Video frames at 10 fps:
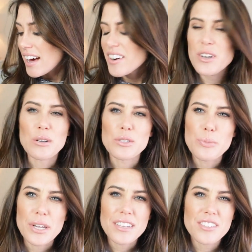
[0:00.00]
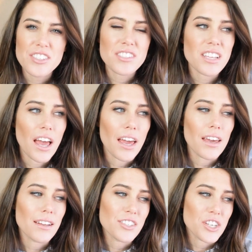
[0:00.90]
I don't know, spring is just
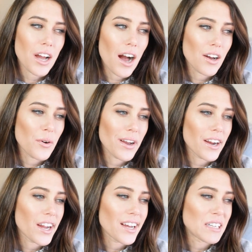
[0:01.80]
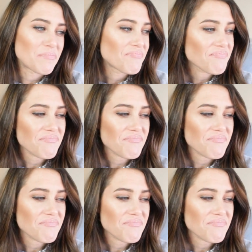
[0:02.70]
like in Chicago area,